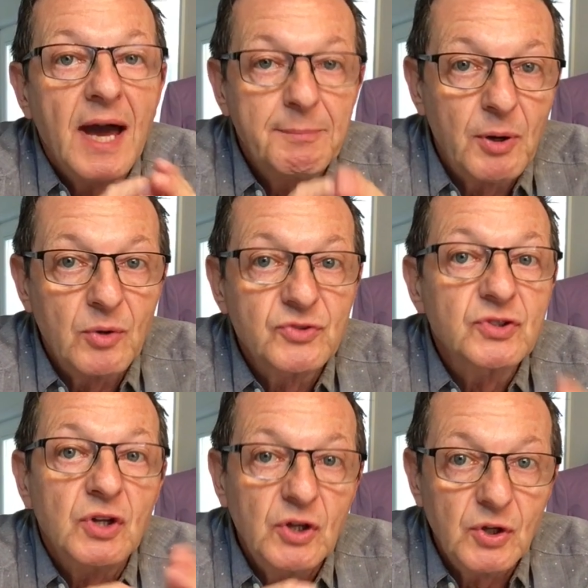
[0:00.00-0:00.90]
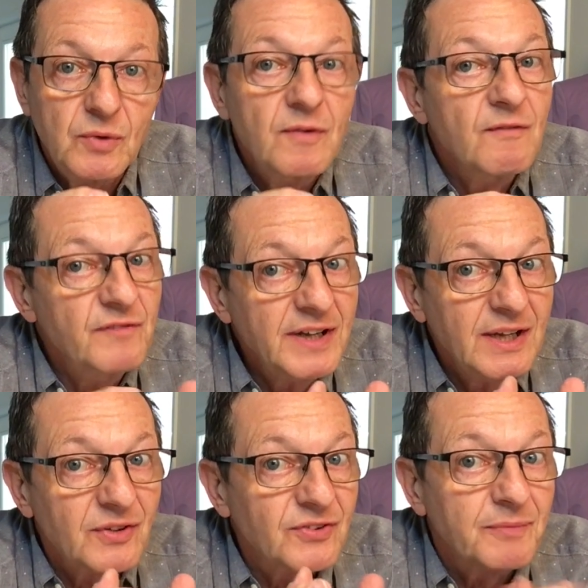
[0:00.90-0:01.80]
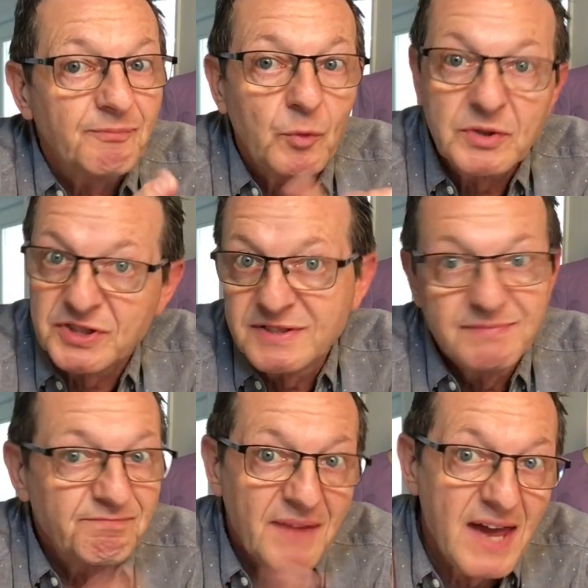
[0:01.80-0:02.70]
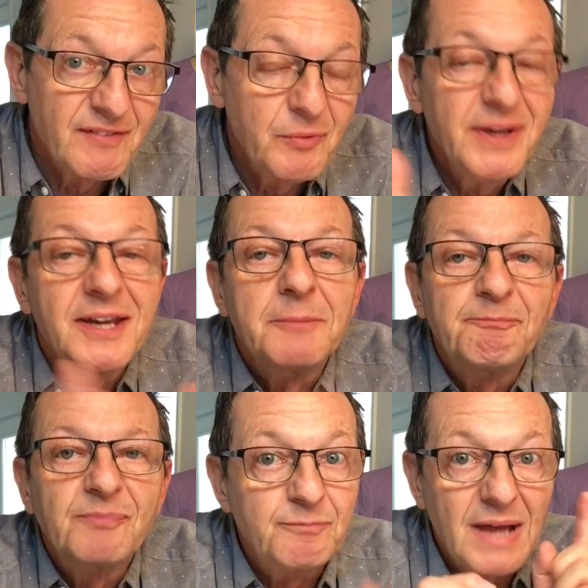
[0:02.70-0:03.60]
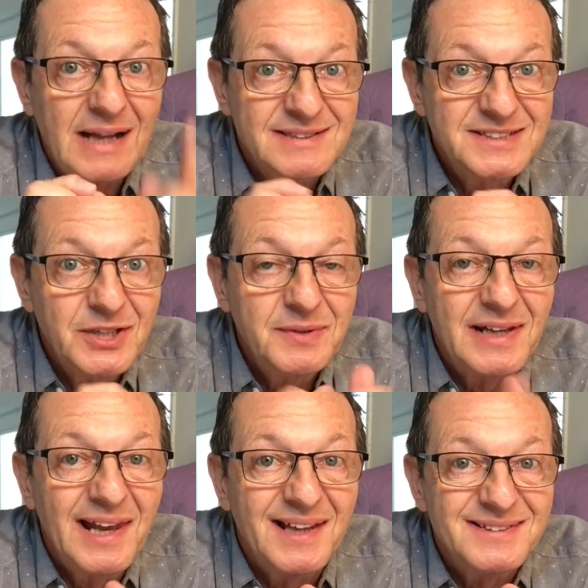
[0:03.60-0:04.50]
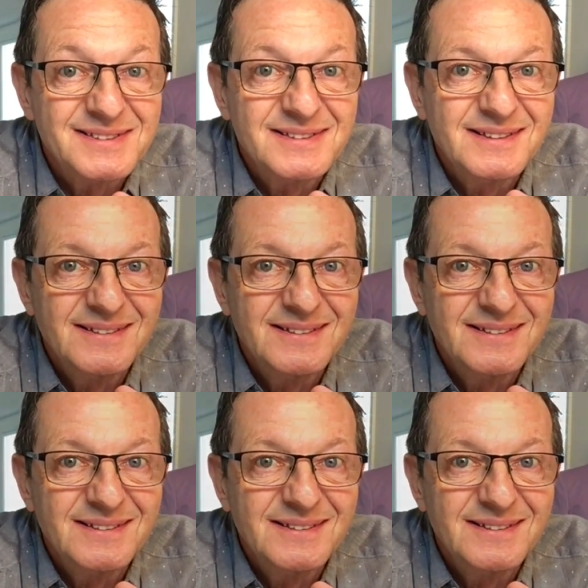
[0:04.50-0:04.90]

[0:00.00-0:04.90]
I post new videos, which is every week. I'll see you in class.